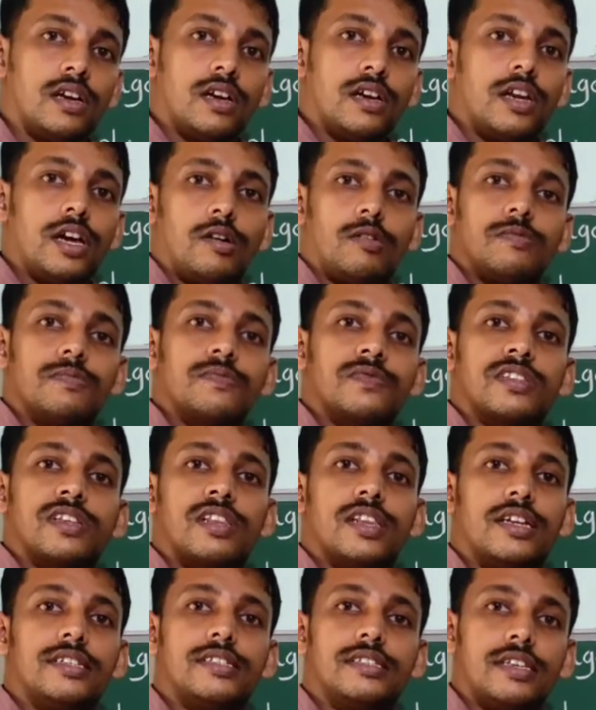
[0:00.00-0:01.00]
Now
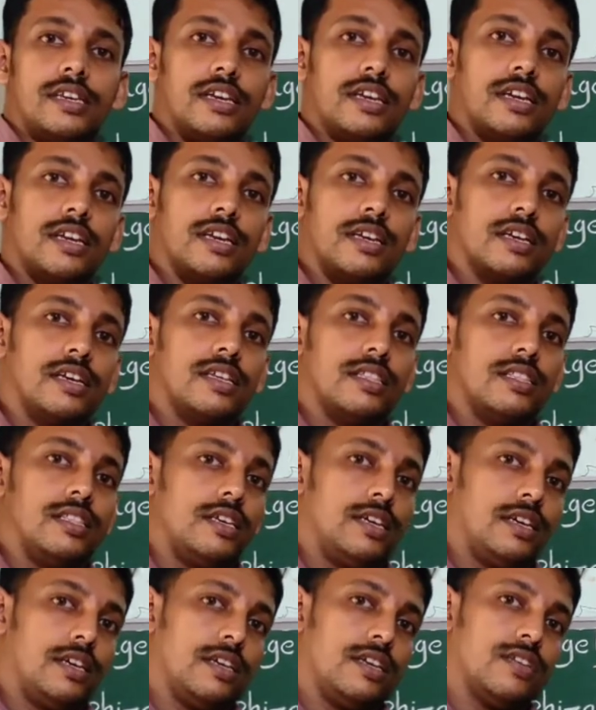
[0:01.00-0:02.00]
let's see
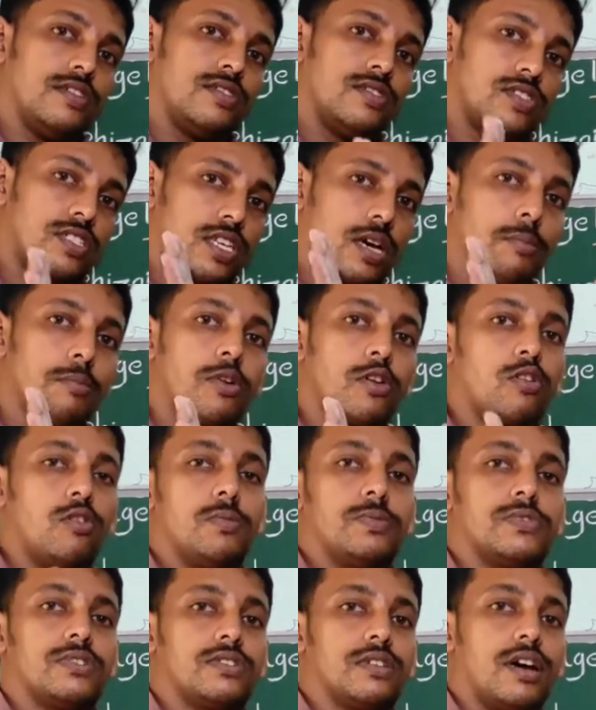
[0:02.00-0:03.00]
the
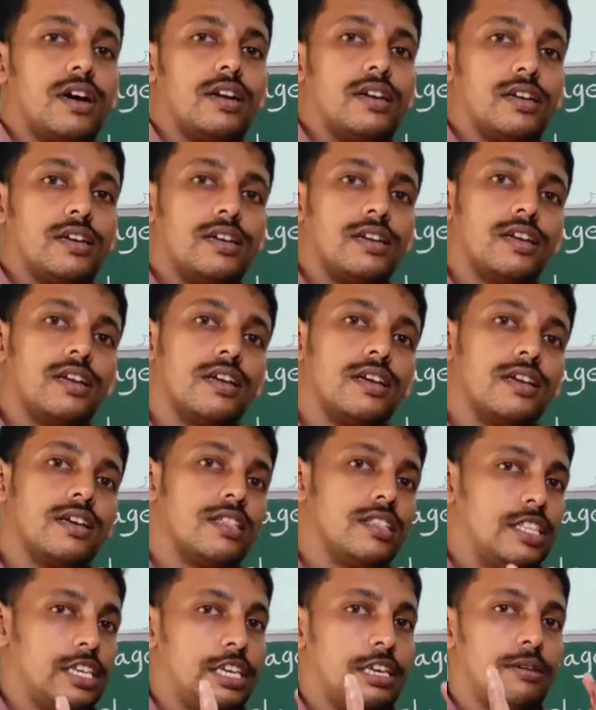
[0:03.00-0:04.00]
subgroups under
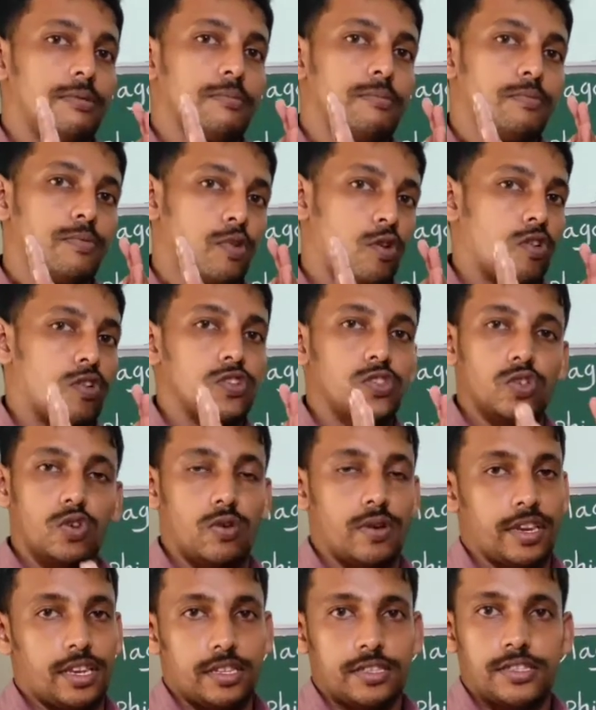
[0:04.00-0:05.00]
the
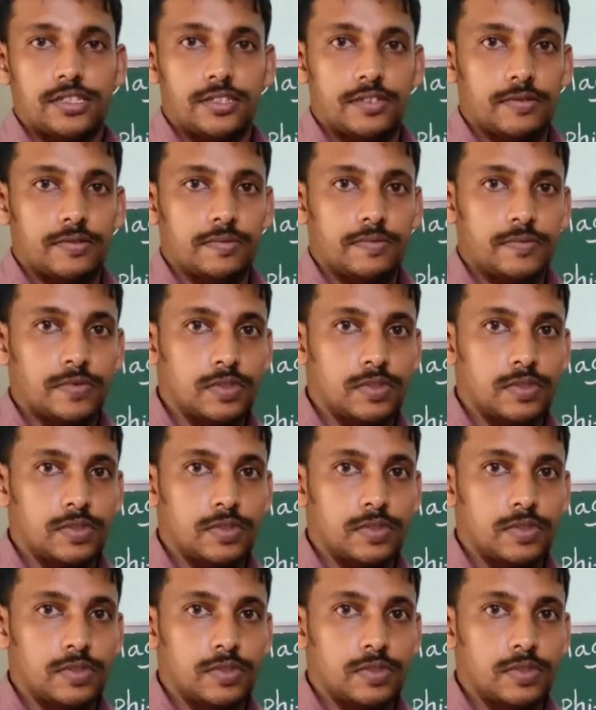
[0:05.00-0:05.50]
protozoans.